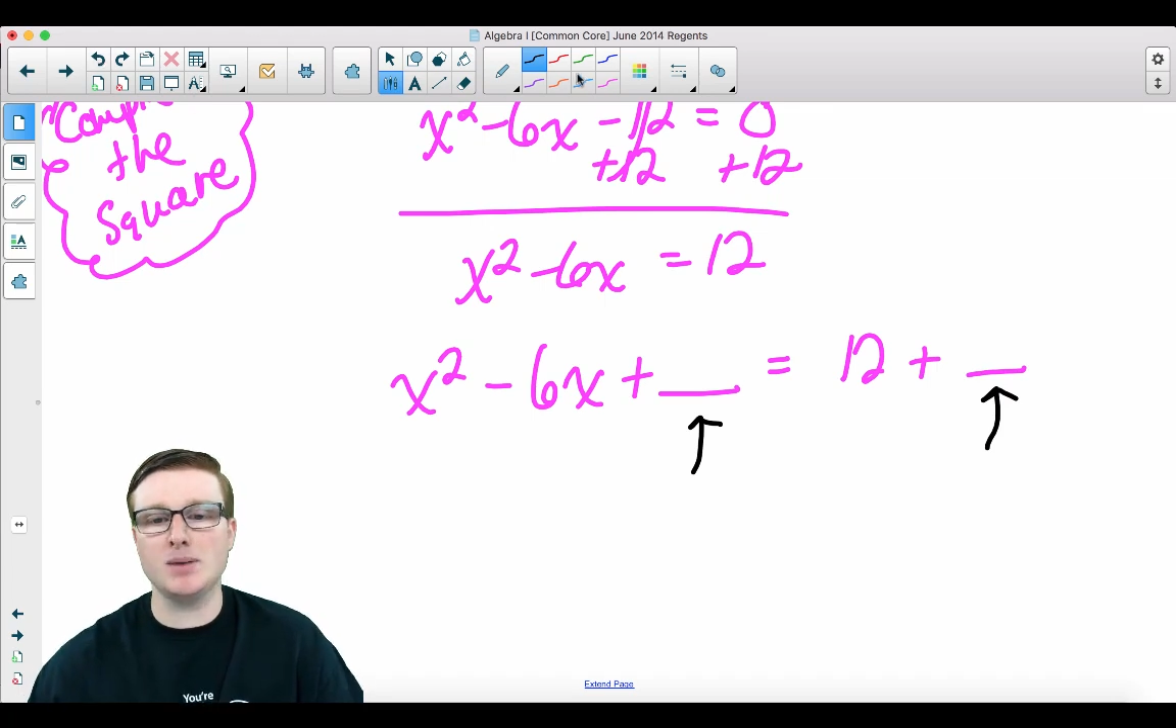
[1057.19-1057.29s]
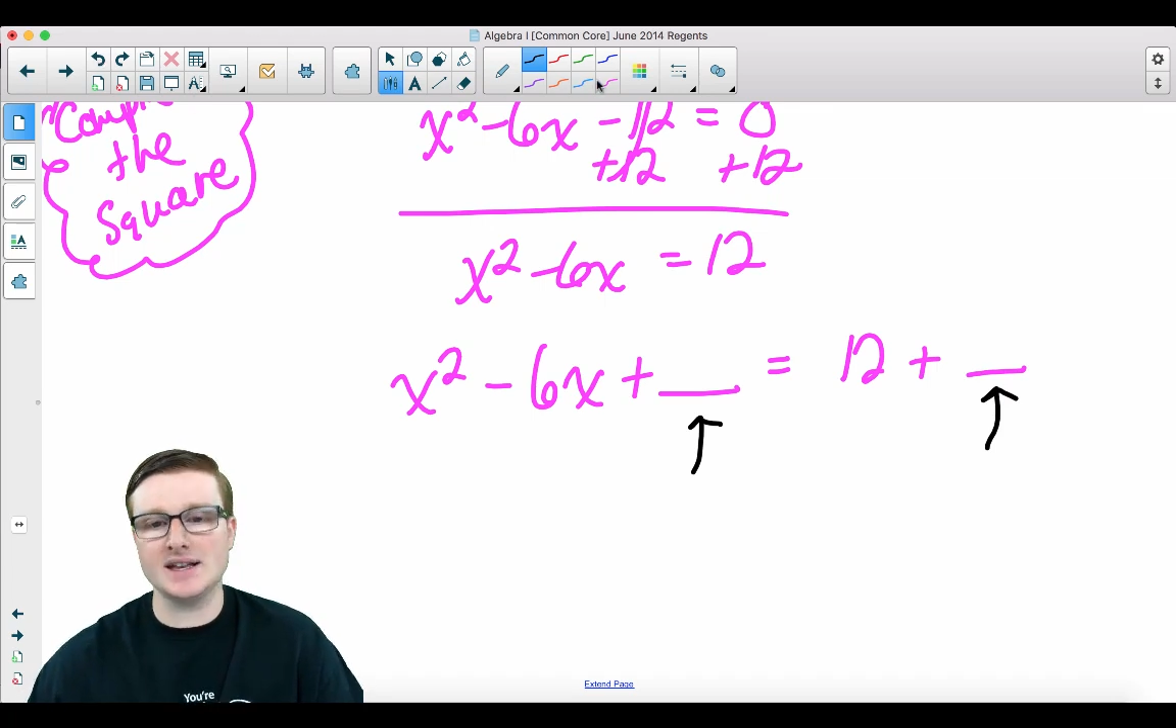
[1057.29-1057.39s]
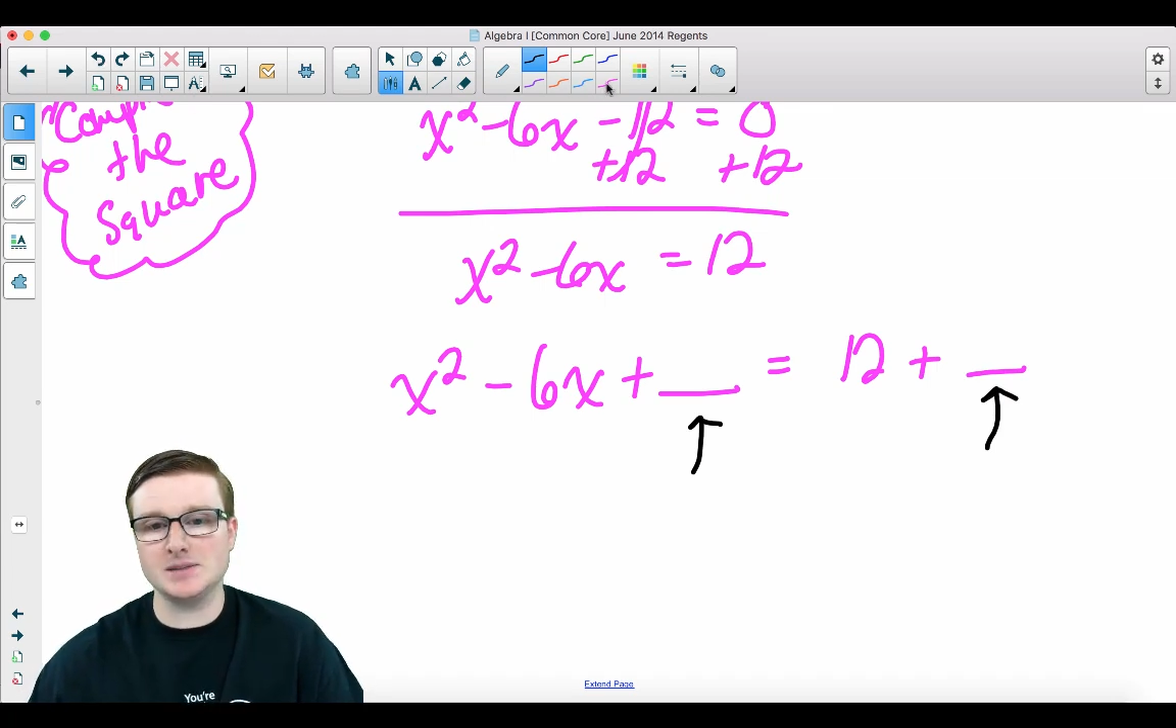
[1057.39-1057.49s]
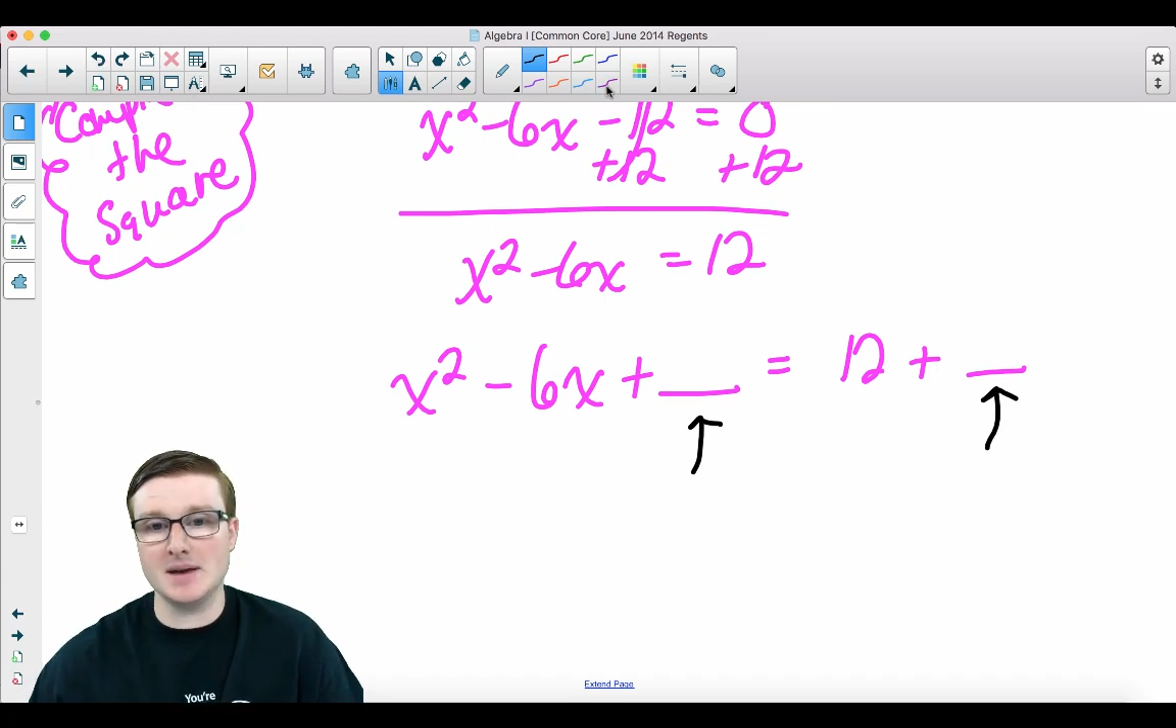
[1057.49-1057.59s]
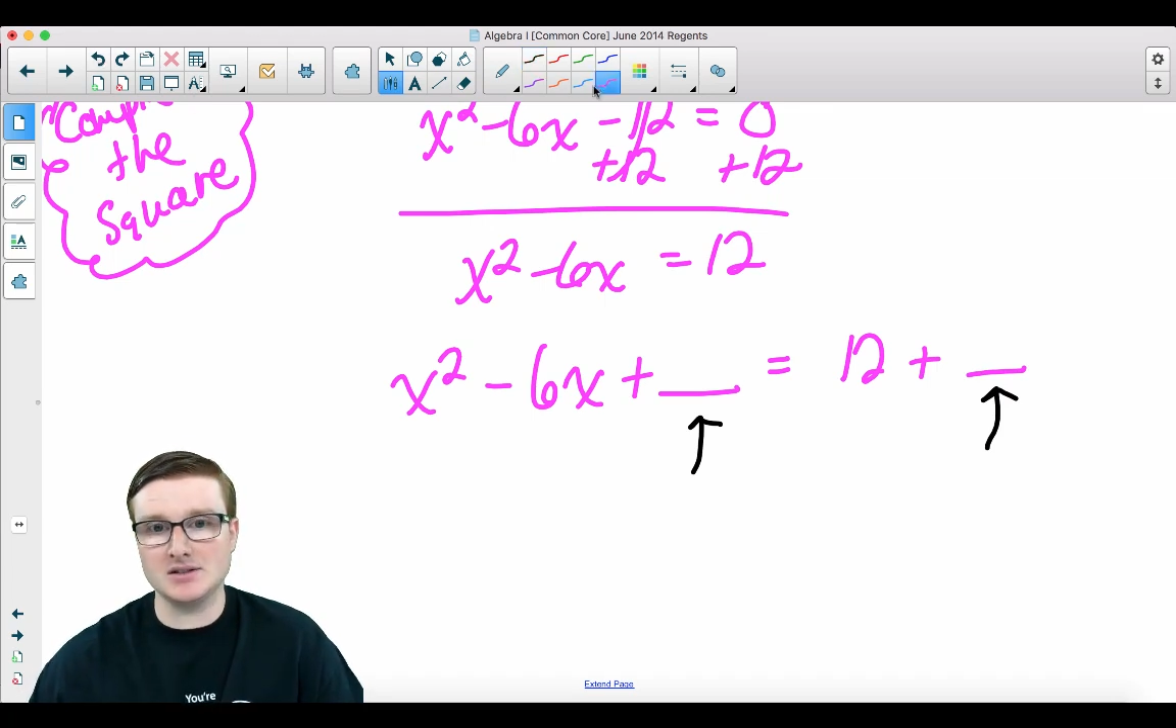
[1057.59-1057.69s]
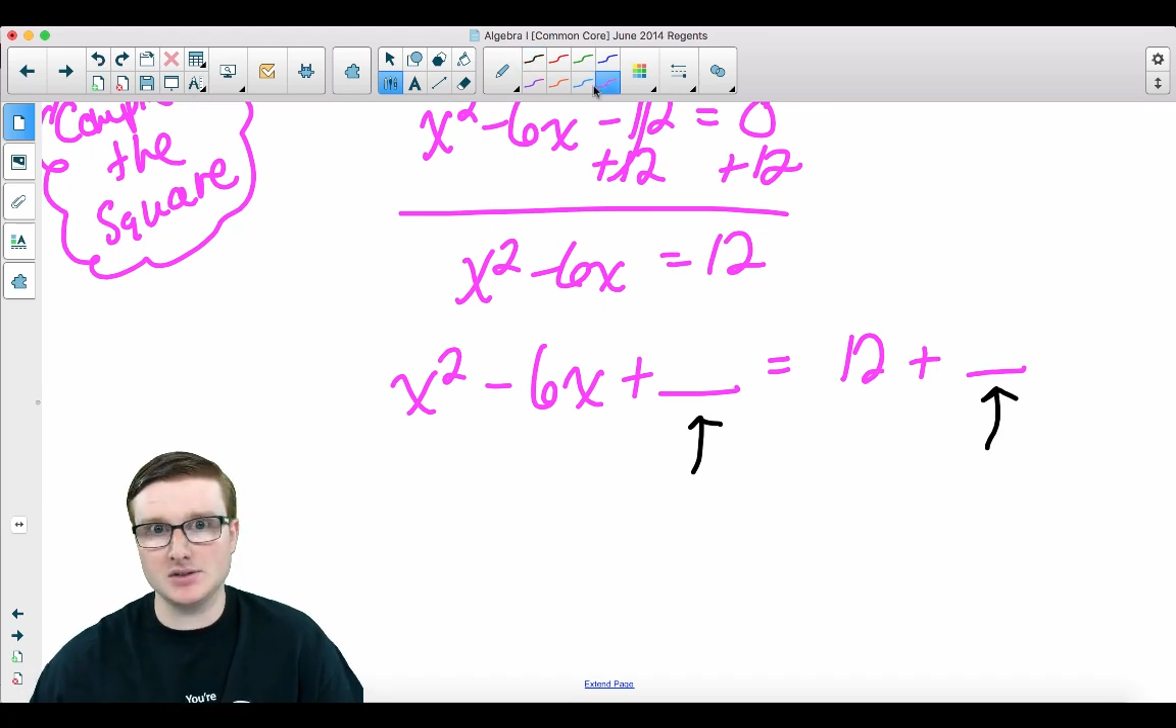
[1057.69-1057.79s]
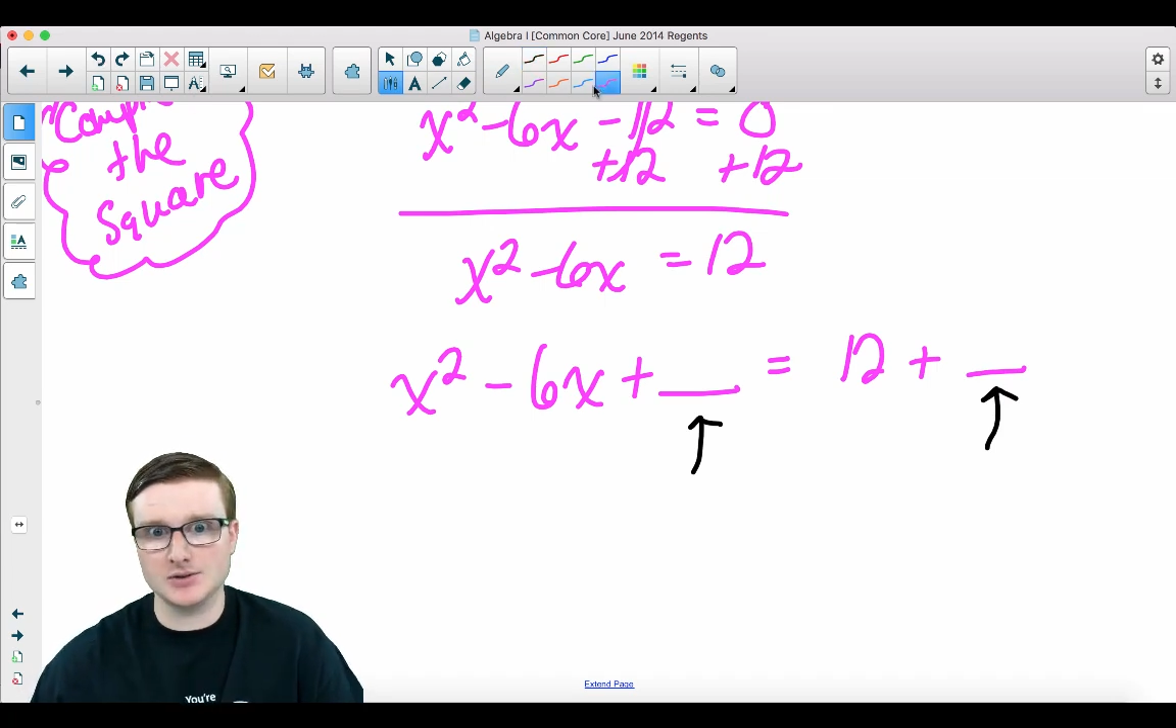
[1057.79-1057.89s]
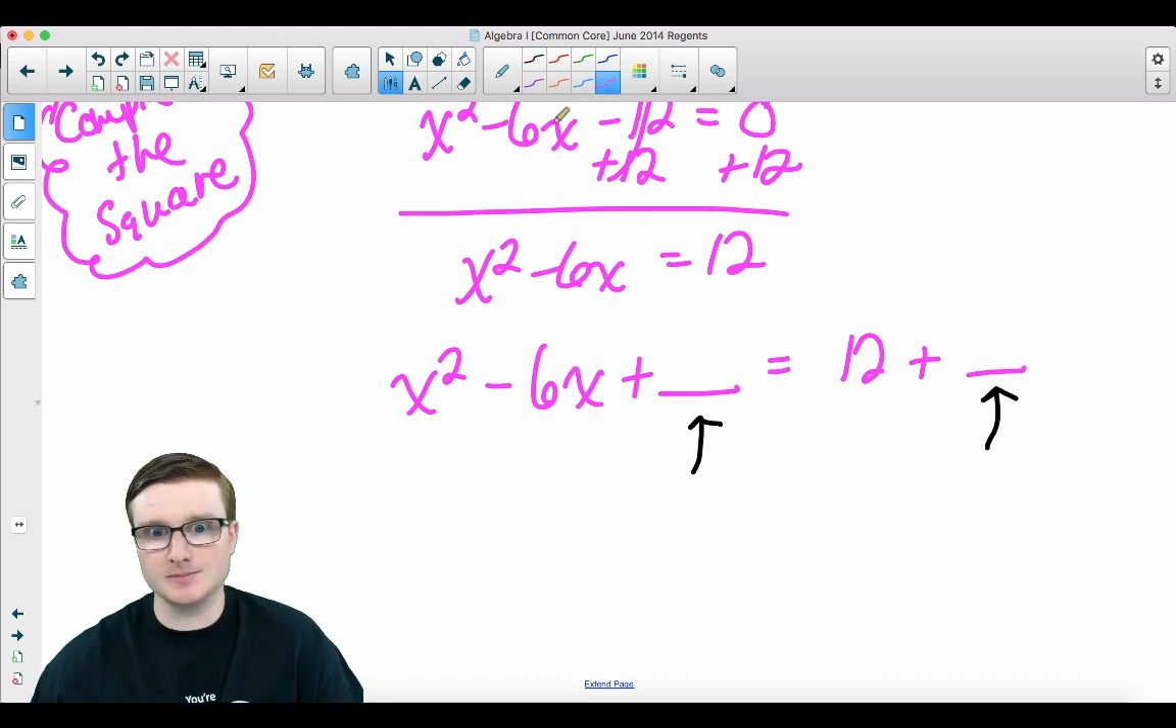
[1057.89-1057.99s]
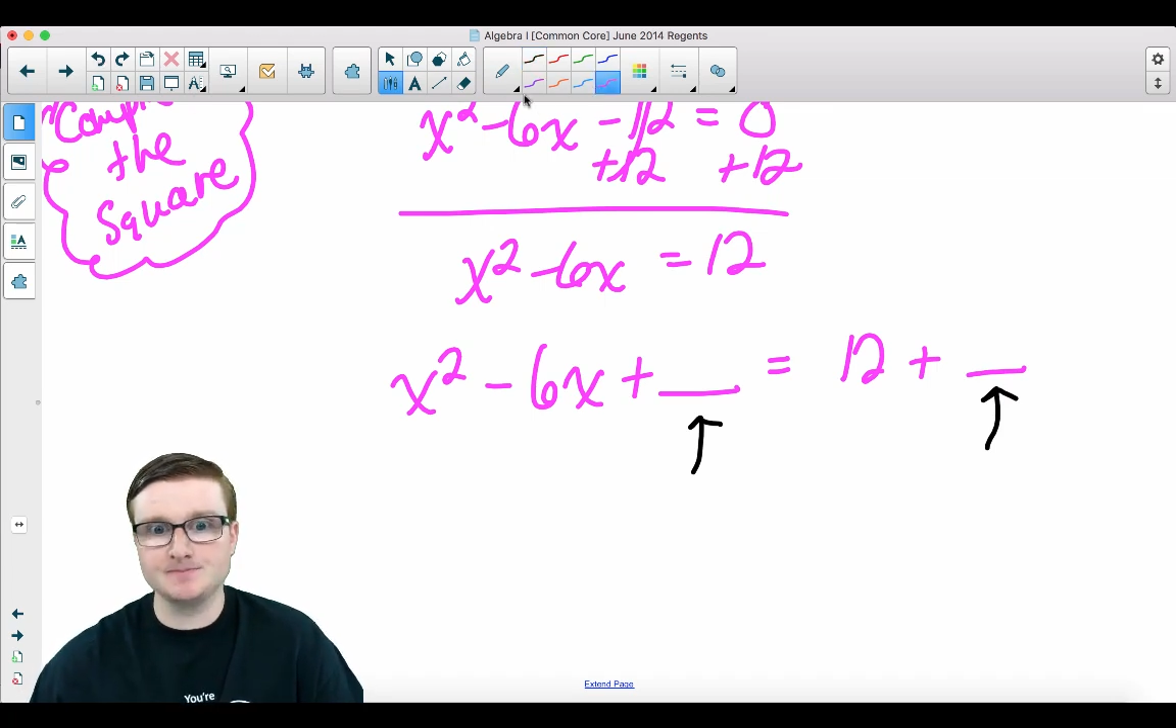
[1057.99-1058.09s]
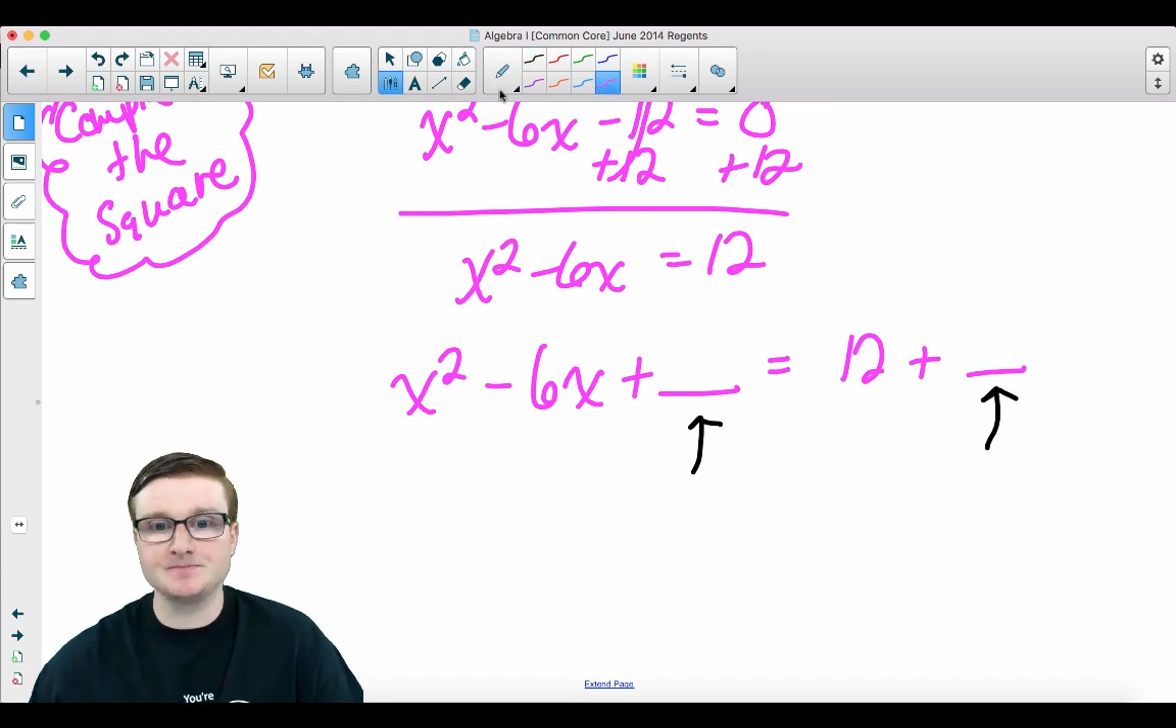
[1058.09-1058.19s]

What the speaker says: blank spaces.